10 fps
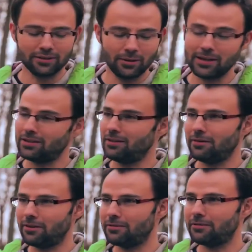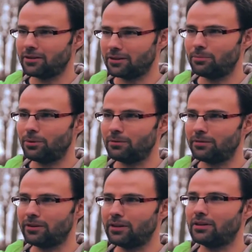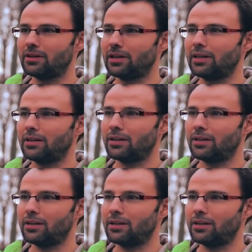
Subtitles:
so actually very, very simple and very clear